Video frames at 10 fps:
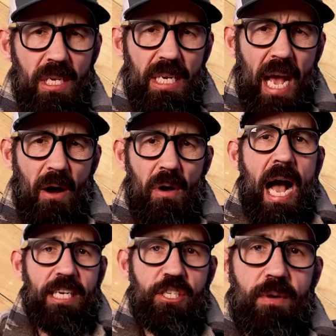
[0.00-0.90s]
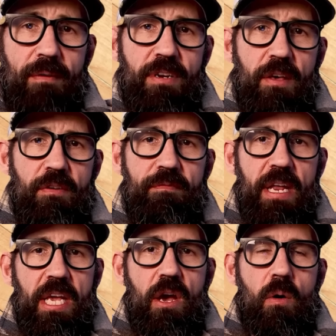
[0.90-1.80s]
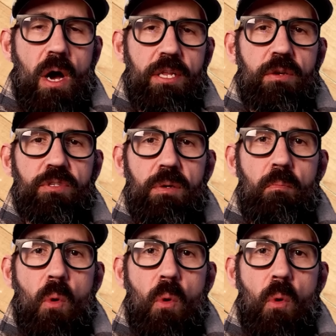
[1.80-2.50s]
Now, I do have another video on using